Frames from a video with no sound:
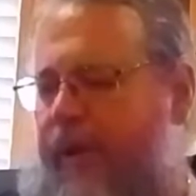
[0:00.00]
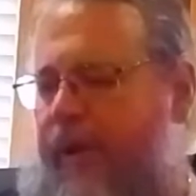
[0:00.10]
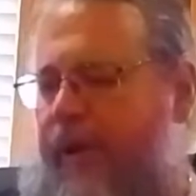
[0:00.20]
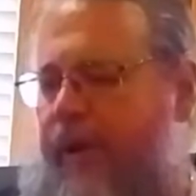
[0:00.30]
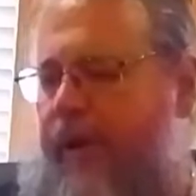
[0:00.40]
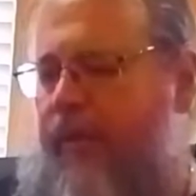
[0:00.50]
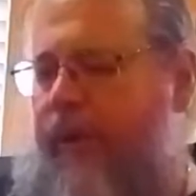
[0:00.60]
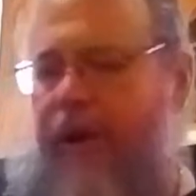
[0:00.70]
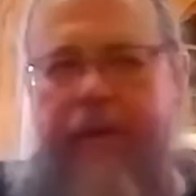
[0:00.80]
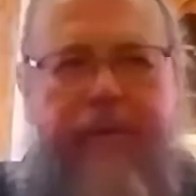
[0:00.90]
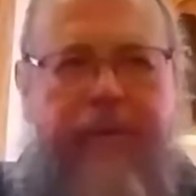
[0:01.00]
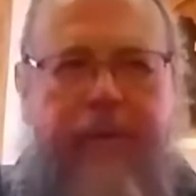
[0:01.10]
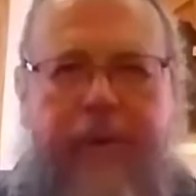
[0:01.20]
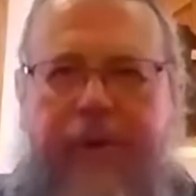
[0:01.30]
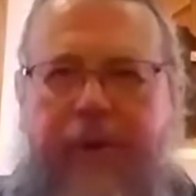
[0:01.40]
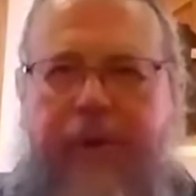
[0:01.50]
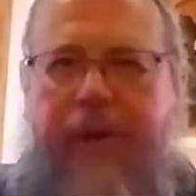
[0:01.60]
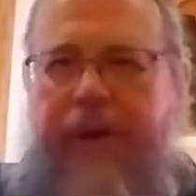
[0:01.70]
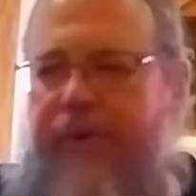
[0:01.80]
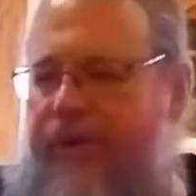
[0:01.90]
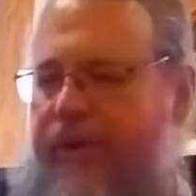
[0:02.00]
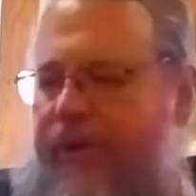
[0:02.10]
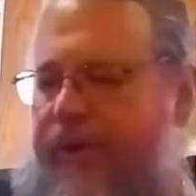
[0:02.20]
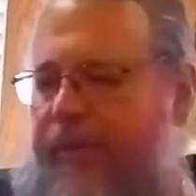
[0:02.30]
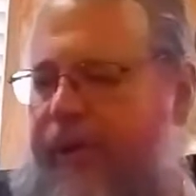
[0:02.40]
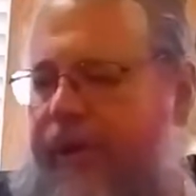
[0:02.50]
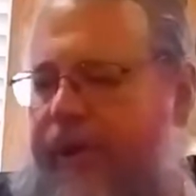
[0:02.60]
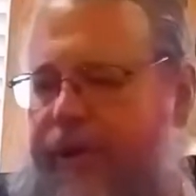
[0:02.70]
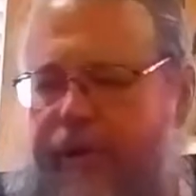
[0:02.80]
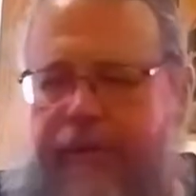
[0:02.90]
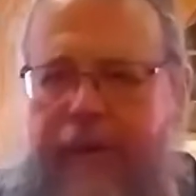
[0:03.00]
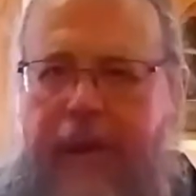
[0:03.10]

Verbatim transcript: uh, recover from the Dark Ages and to begin to, you